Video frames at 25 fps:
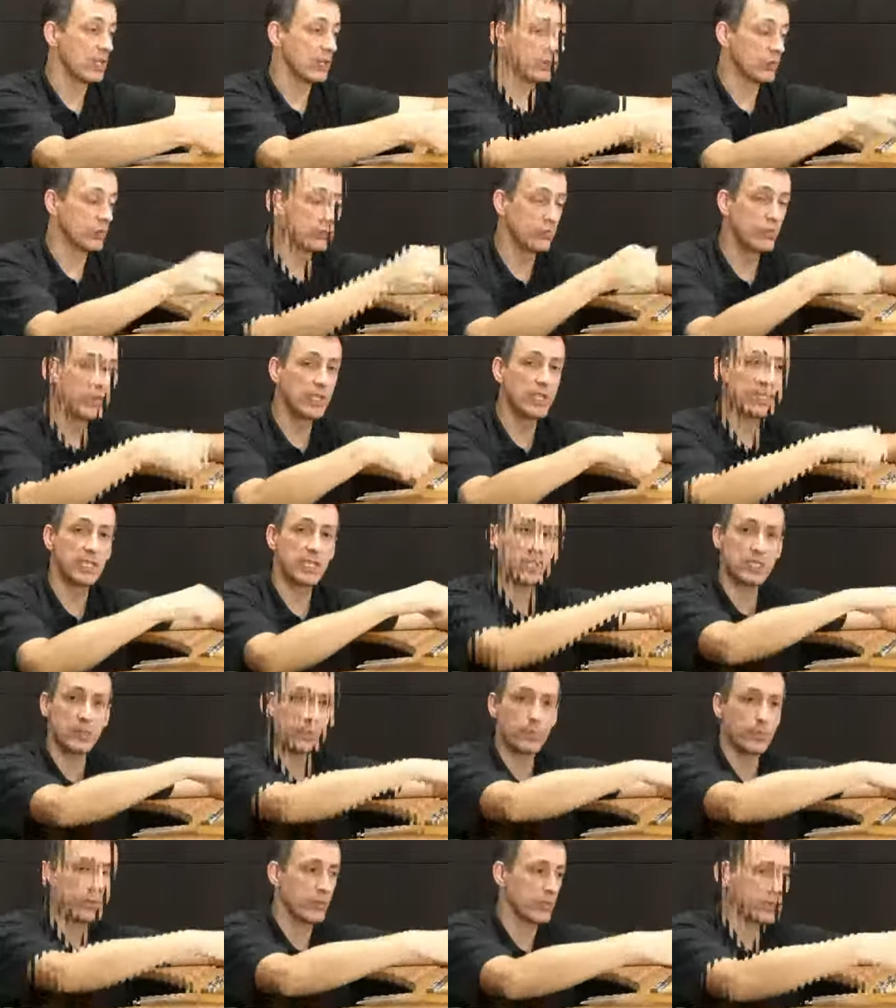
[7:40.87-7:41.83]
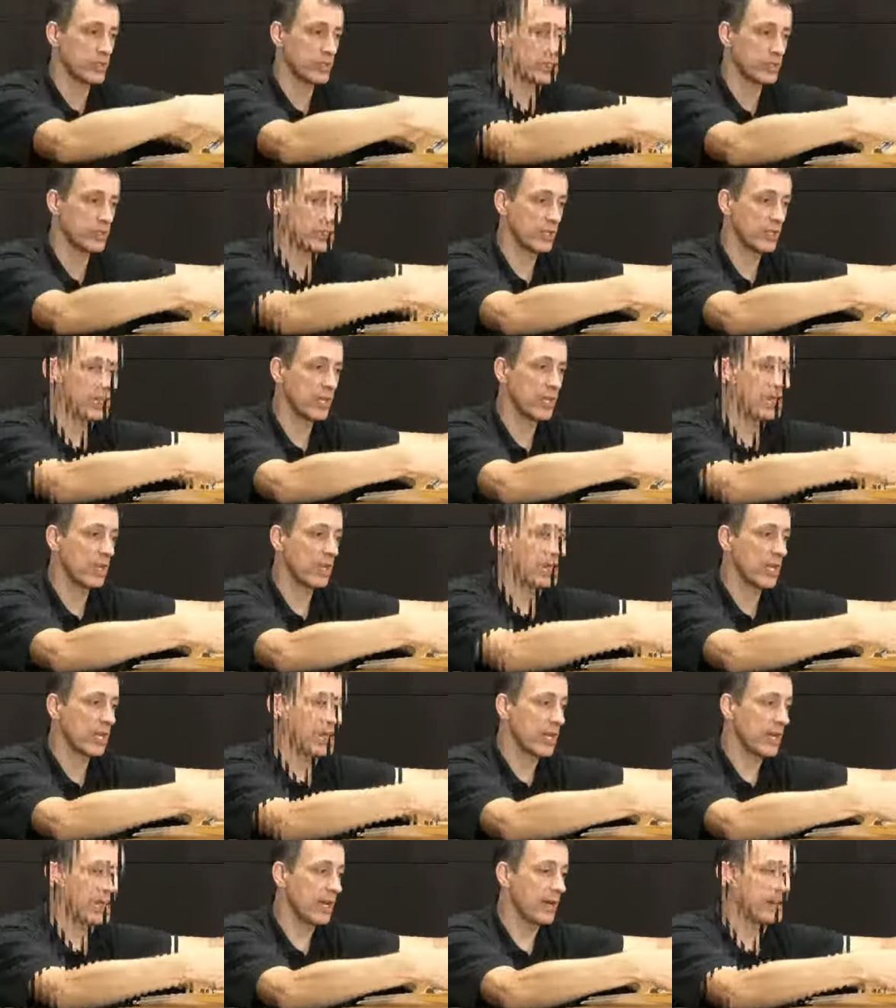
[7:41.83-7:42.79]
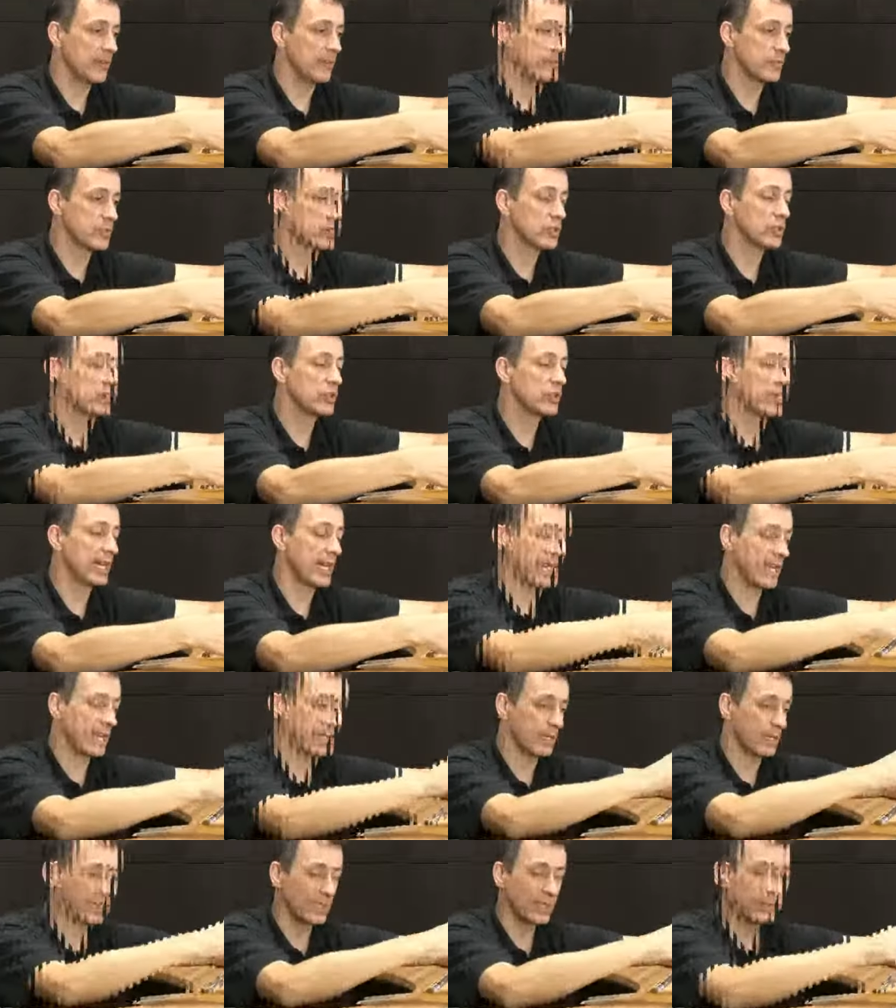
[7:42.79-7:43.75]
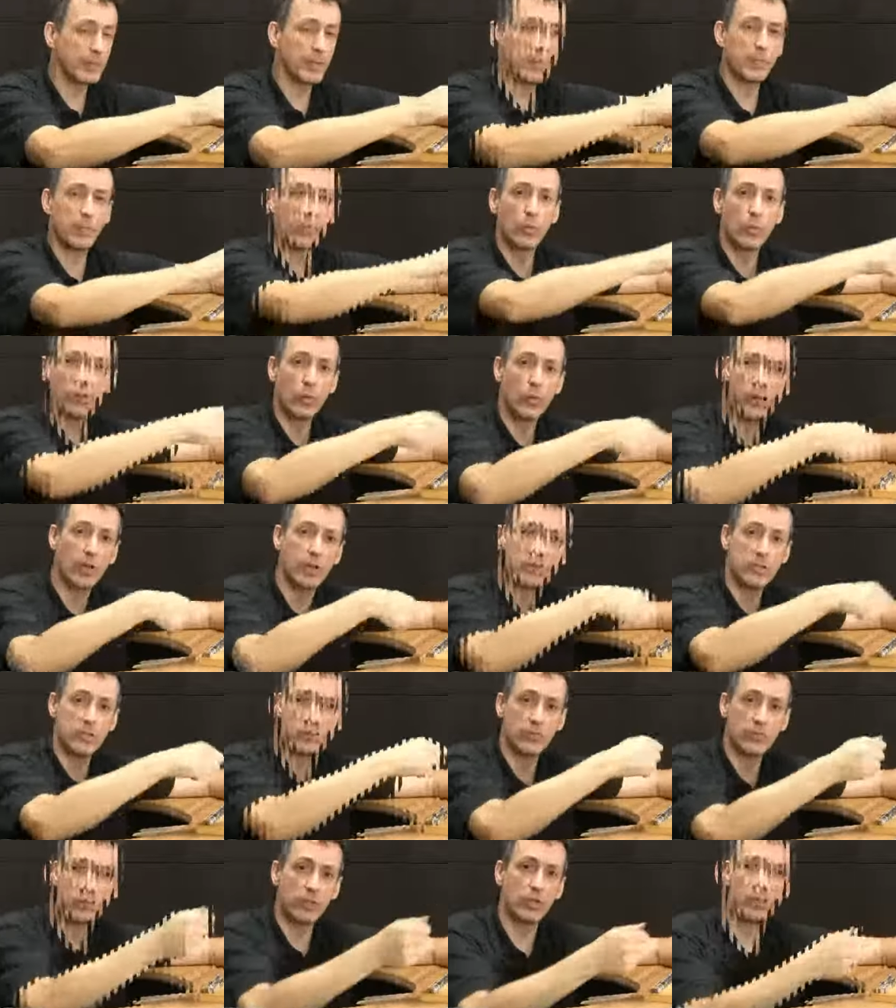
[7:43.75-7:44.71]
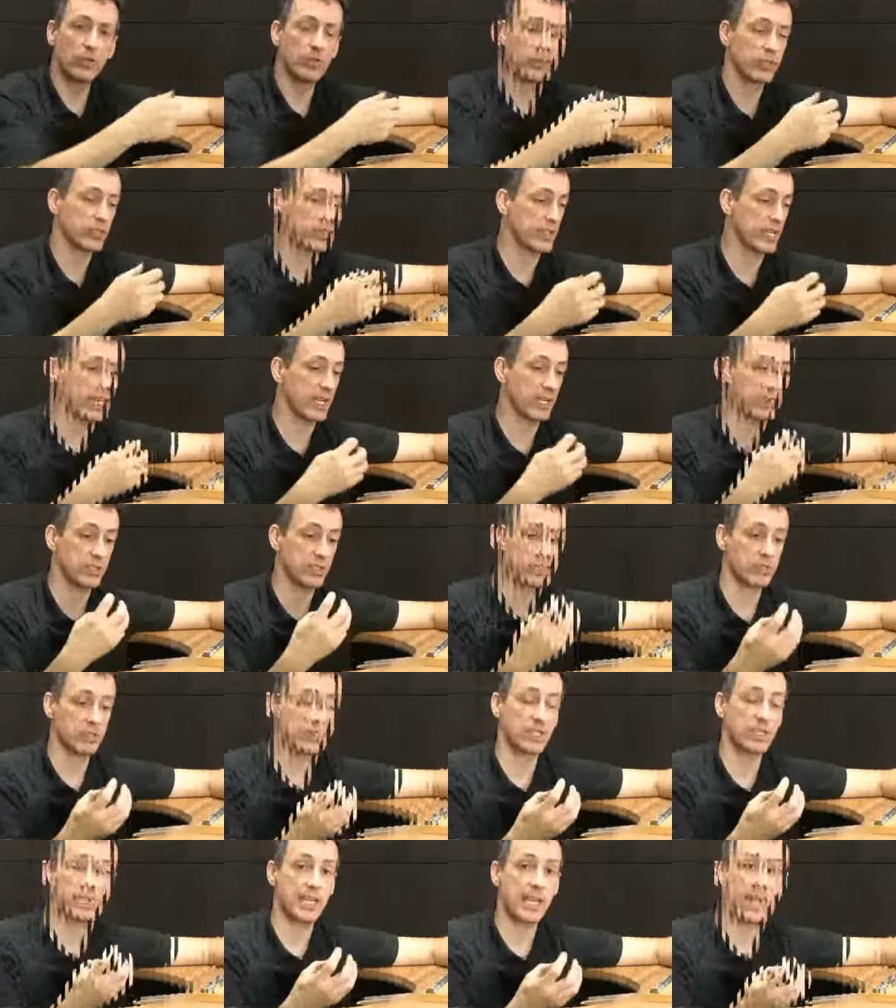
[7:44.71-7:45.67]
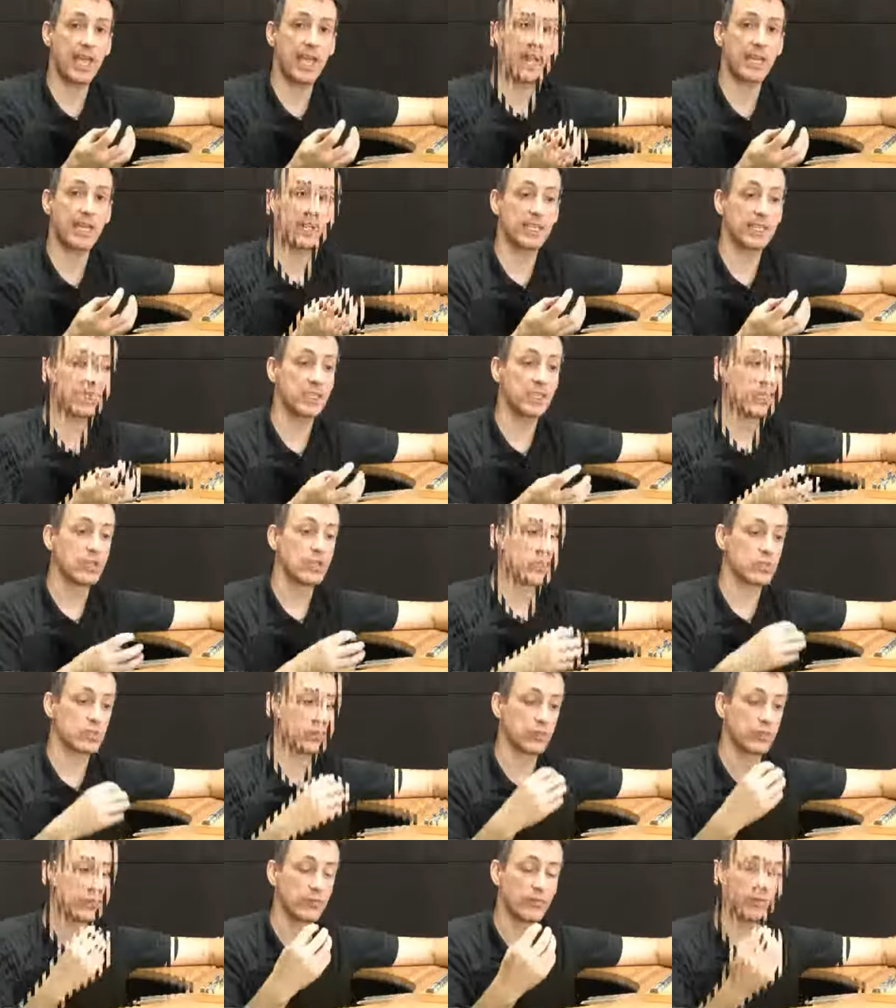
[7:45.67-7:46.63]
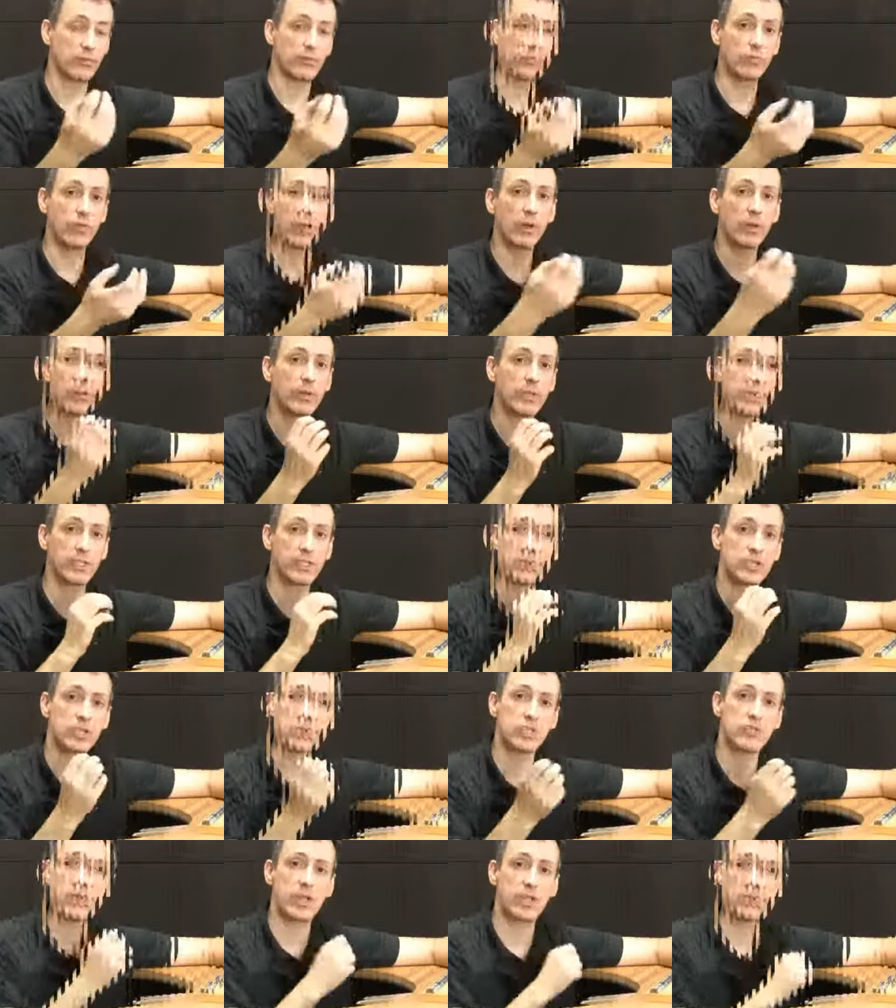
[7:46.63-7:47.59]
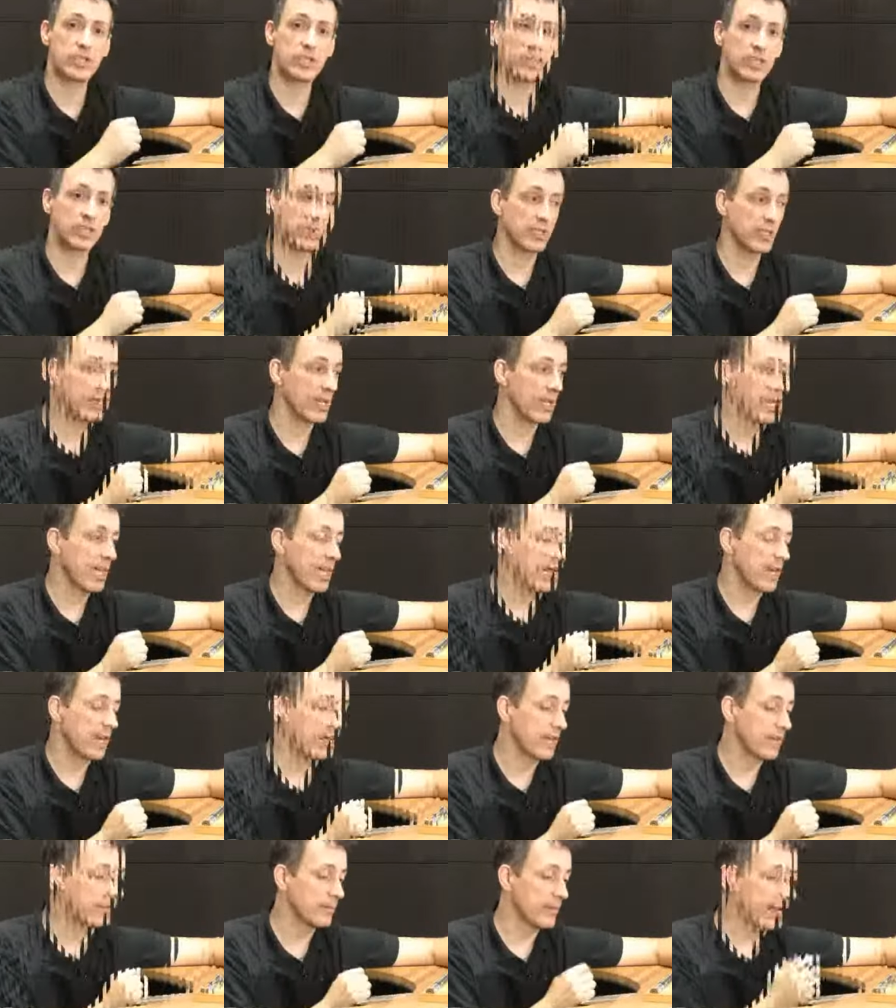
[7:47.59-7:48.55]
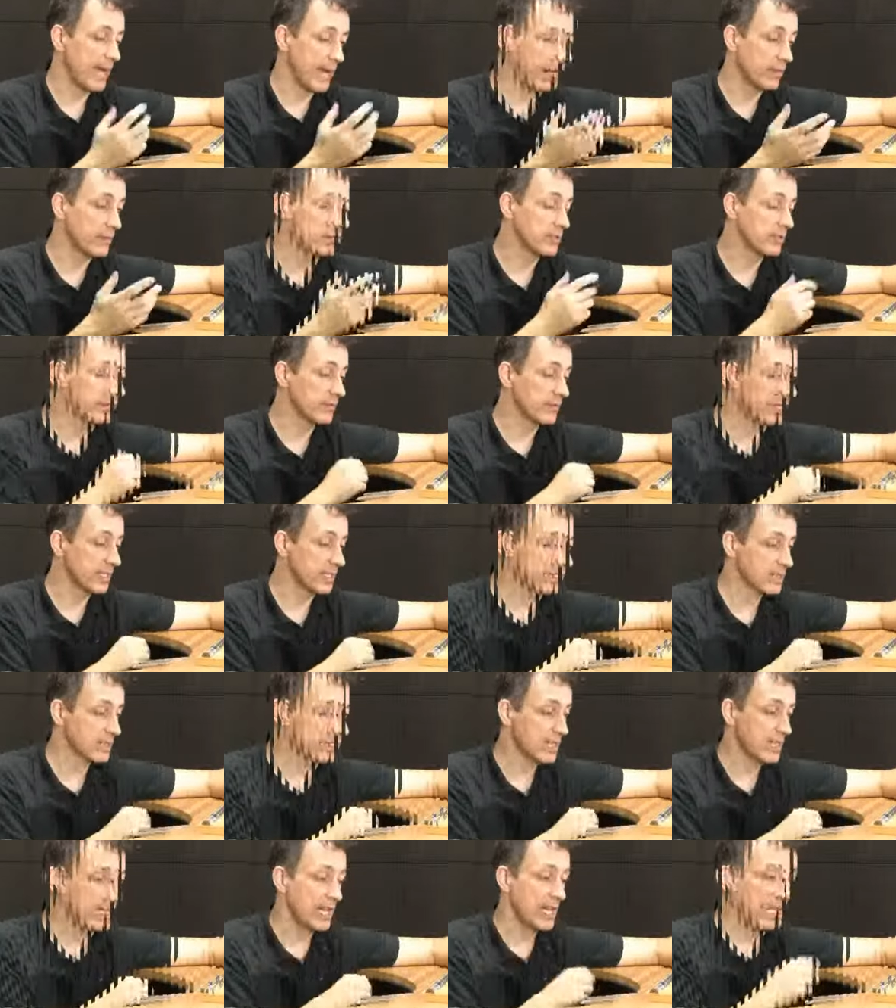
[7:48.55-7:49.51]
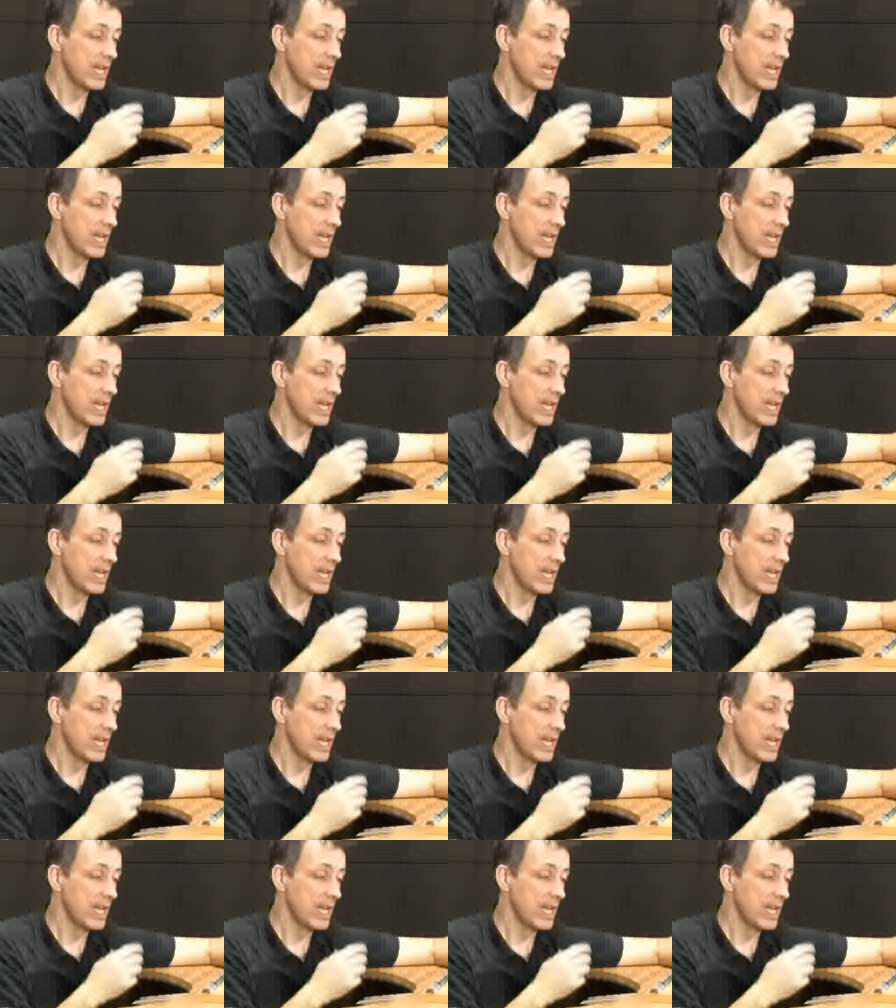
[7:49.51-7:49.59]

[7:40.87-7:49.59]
You really need to push, turn the handle a little bit more and to roll the shank to get any sort of rolling and stretching out of it.